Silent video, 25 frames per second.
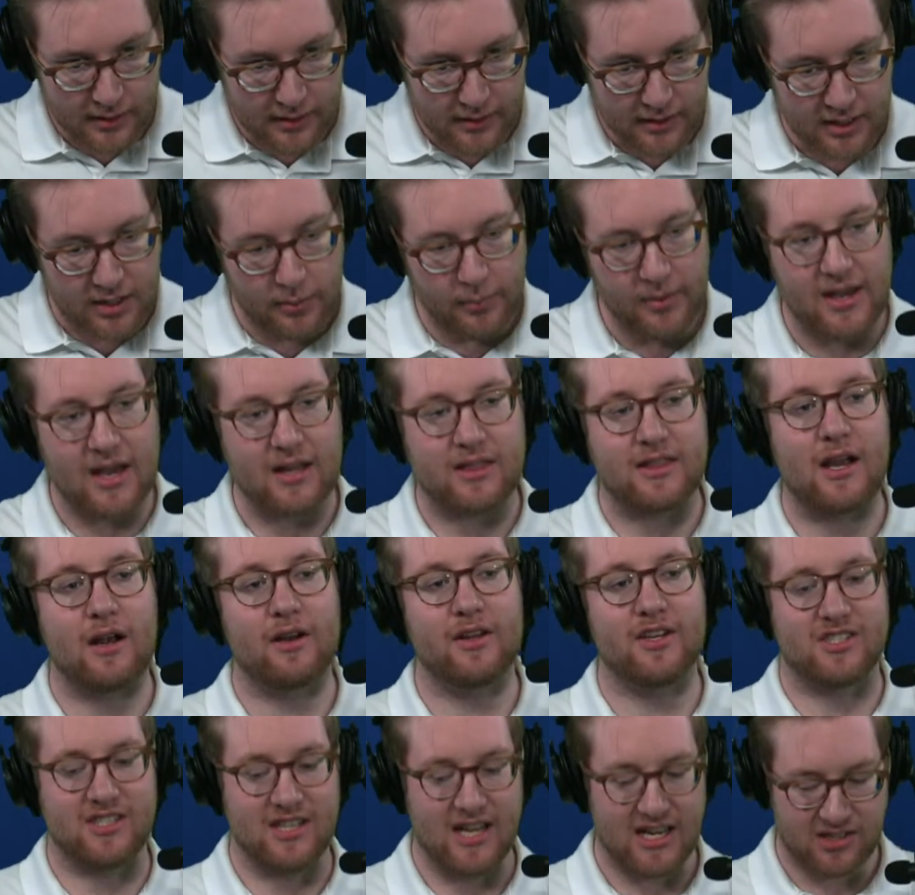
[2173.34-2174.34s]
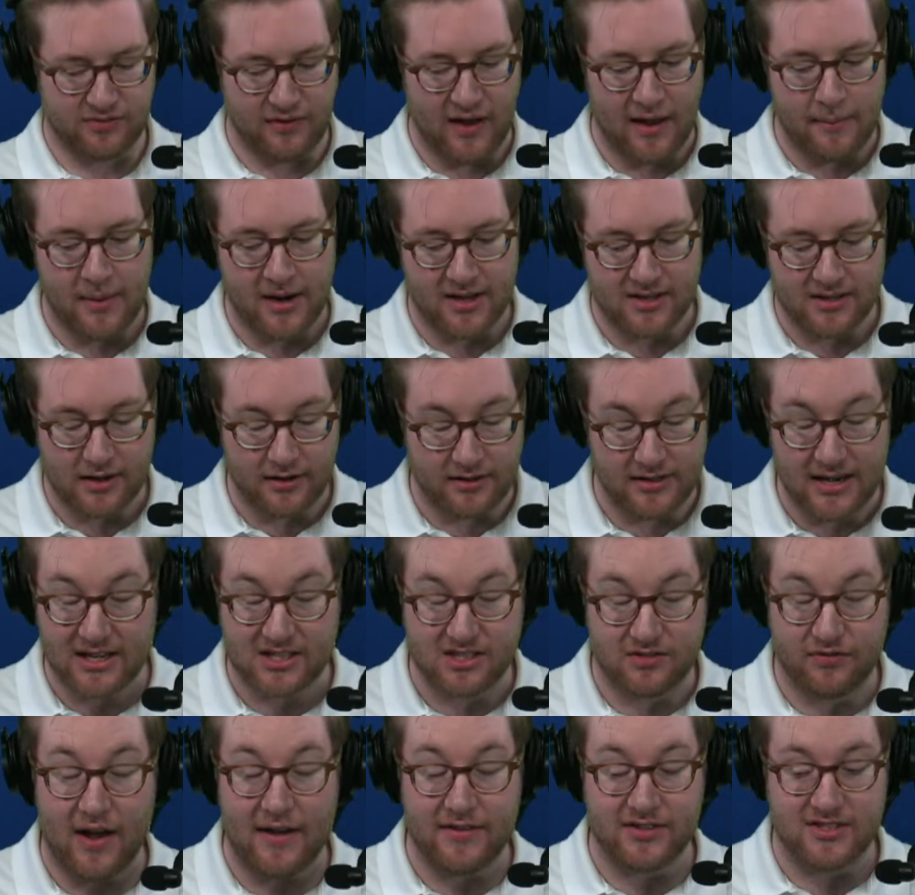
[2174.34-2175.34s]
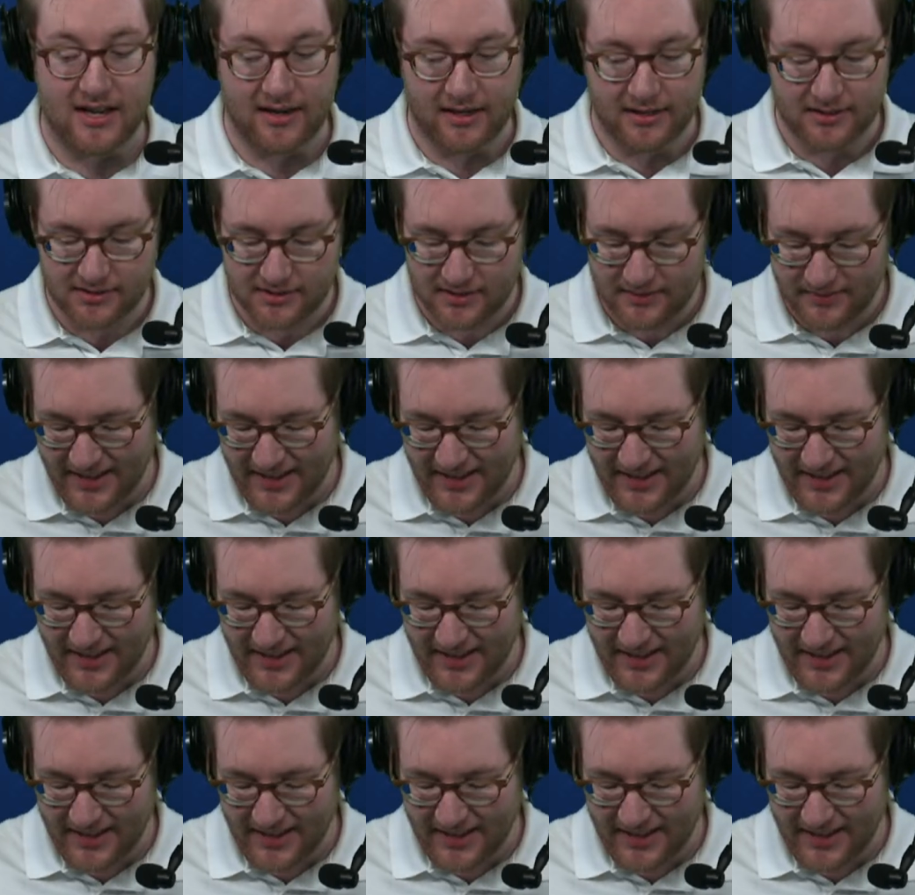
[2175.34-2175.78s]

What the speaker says: Can we get there in this next 5 minutes, or next 5 seconds?